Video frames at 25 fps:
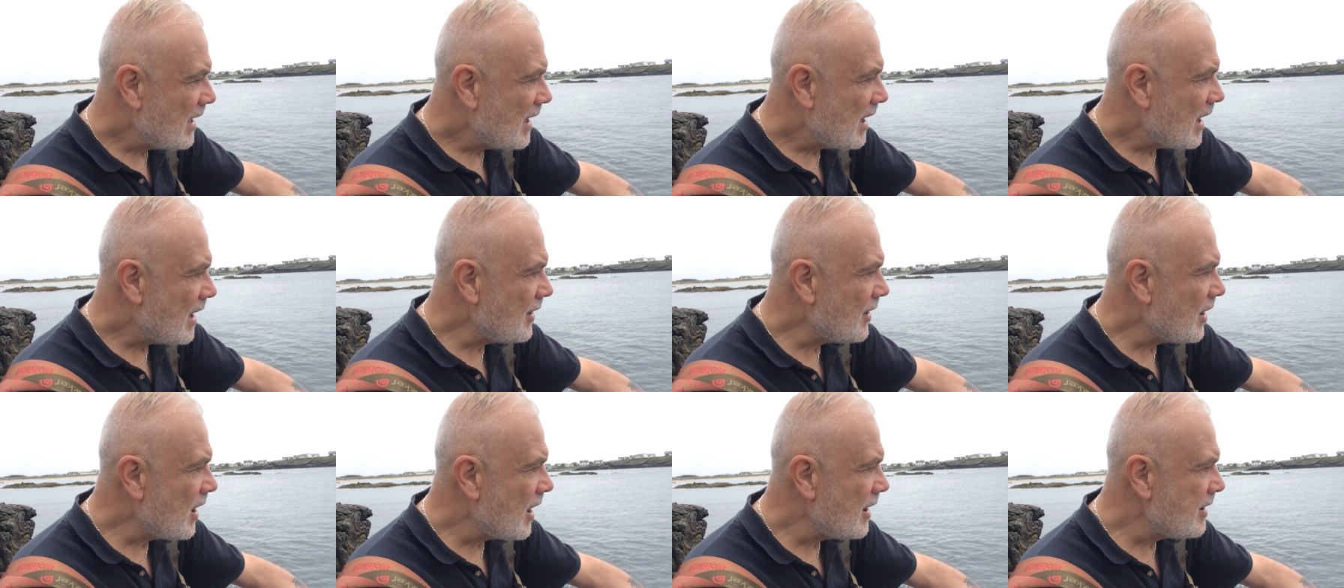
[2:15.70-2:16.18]

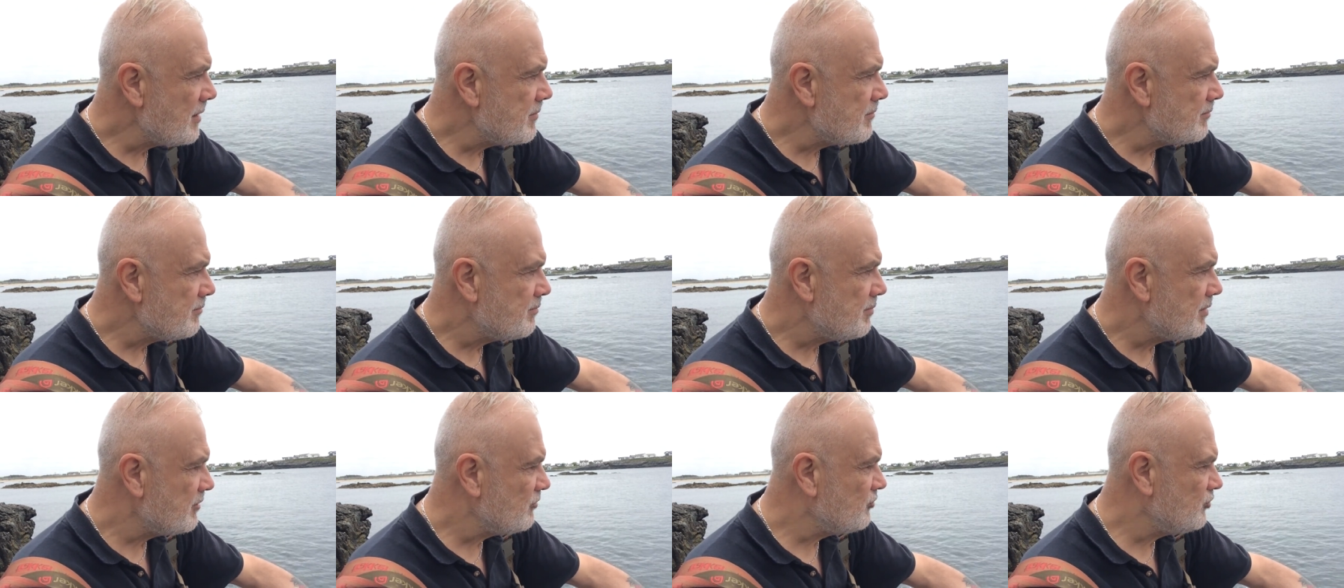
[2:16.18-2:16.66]
and
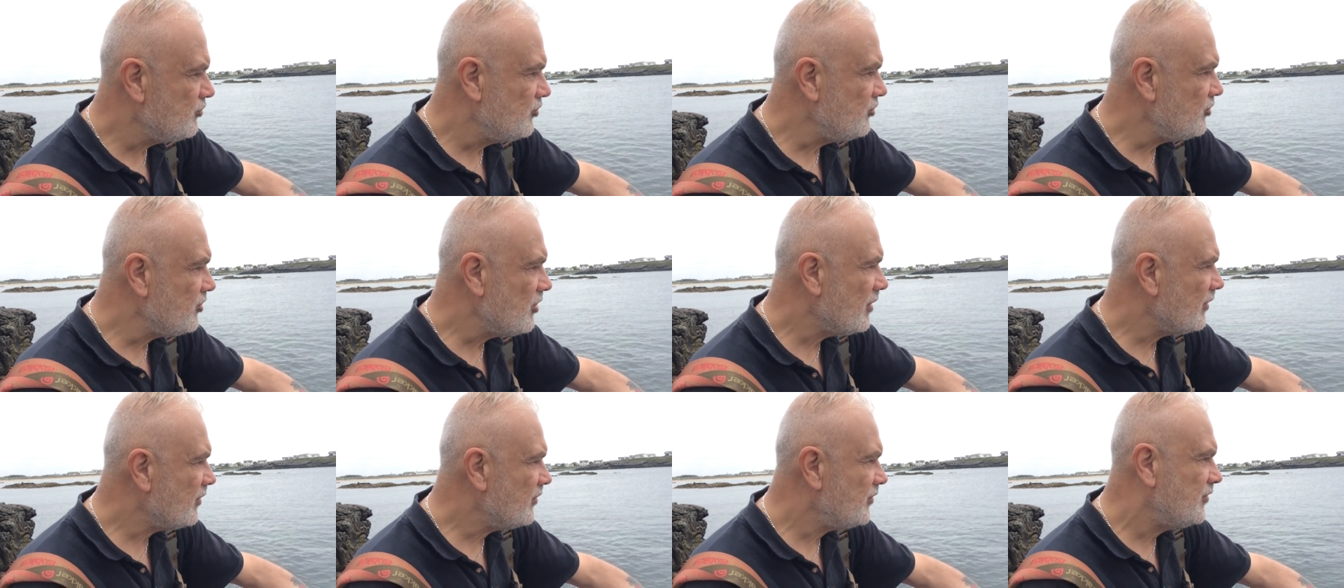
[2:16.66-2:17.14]
I'm
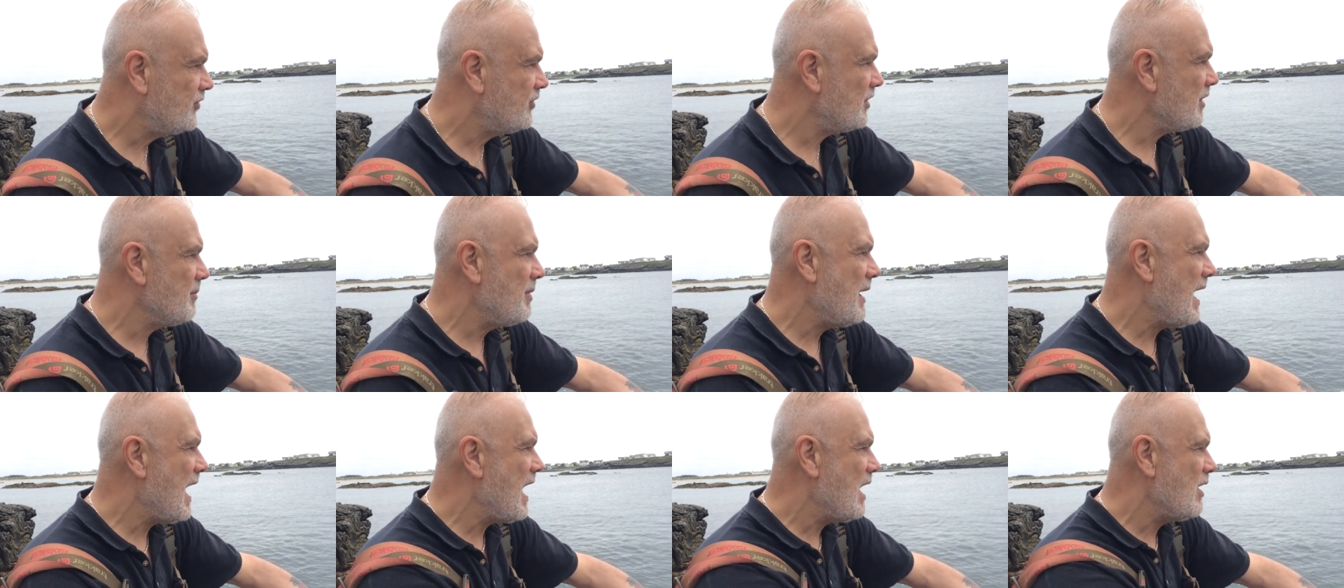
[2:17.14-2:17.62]
just
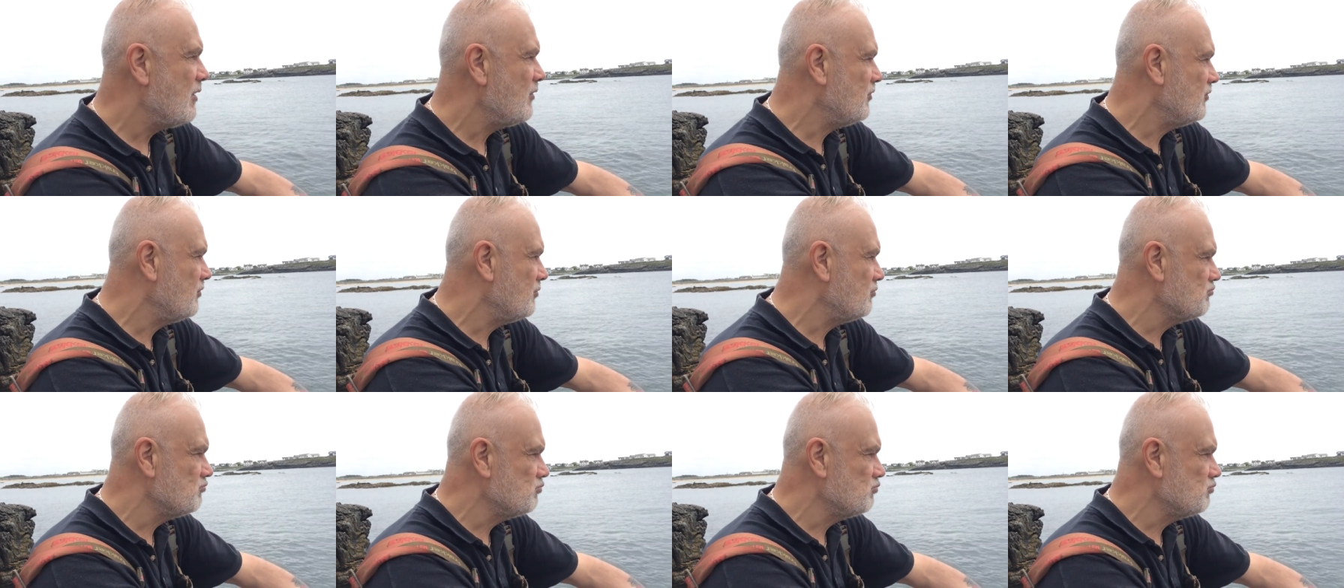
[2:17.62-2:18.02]
about,